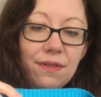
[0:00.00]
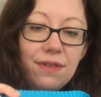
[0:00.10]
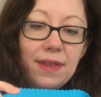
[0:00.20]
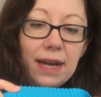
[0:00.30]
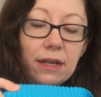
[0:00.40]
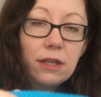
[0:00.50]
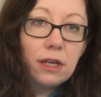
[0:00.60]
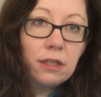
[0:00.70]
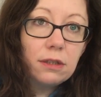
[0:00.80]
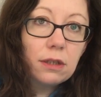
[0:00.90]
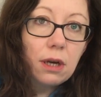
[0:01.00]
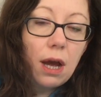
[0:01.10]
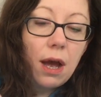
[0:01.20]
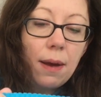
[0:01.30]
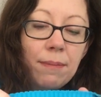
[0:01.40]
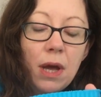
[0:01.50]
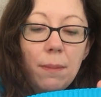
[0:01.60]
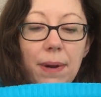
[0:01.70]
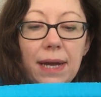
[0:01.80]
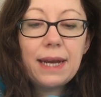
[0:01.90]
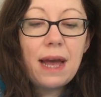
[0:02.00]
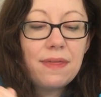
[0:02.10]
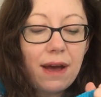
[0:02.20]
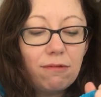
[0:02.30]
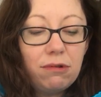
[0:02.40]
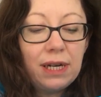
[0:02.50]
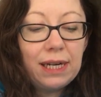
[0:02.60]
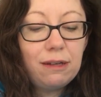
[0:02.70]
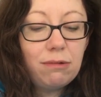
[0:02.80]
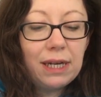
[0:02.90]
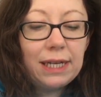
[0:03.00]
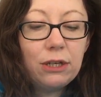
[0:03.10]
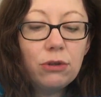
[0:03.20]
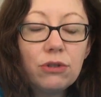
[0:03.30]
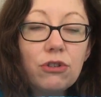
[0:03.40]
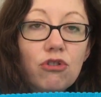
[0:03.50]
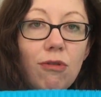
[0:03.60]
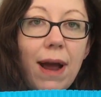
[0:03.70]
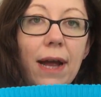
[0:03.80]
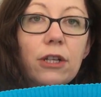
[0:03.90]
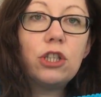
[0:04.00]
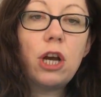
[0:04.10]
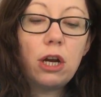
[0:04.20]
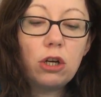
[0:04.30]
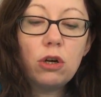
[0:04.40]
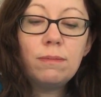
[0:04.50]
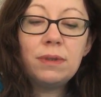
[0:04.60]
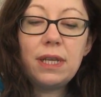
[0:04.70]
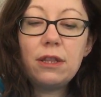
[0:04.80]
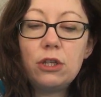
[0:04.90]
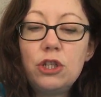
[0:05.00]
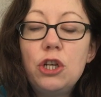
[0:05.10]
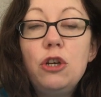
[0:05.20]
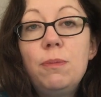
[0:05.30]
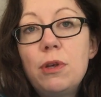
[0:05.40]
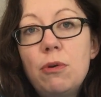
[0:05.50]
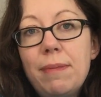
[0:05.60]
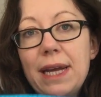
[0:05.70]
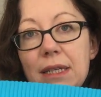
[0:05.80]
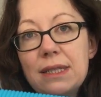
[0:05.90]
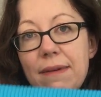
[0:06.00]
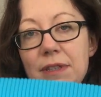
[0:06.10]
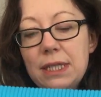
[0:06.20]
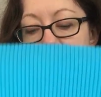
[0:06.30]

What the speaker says: and thickness, but again that really good stretch, and comes in the tube that makes 70